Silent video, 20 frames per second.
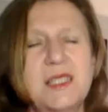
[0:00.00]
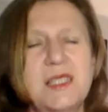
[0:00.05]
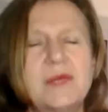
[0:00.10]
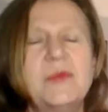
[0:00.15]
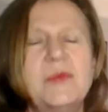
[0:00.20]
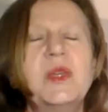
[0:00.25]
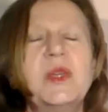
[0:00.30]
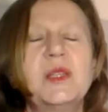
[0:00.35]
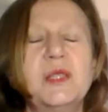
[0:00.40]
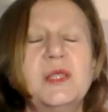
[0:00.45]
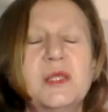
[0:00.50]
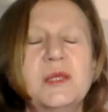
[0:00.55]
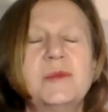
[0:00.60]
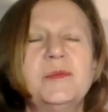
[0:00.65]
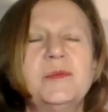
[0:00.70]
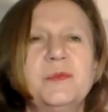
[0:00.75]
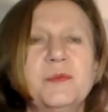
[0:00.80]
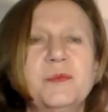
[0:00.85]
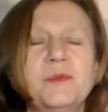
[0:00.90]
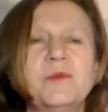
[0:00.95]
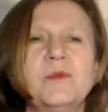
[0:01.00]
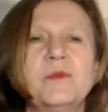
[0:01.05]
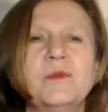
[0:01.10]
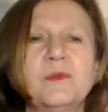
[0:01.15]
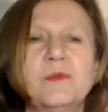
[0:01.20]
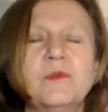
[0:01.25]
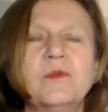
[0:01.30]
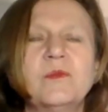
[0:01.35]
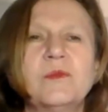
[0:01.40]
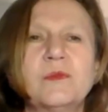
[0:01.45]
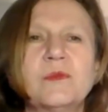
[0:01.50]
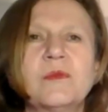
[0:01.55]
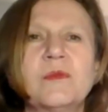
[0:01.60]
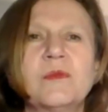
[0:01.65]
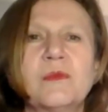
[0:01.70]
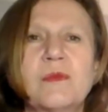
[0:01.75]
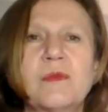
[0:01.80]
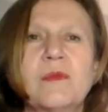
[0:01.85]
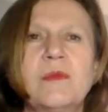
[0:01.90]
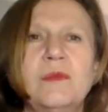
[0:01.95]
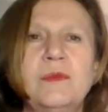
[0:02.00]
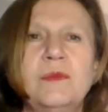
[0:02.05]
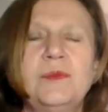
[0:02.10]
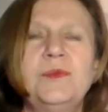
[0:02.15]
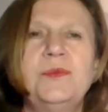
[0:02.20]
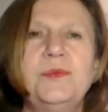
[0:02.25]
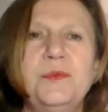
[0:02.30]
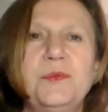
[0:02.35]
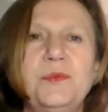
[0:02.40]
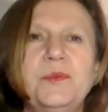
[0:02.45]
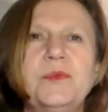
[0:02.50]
So, there's a whole series of challenges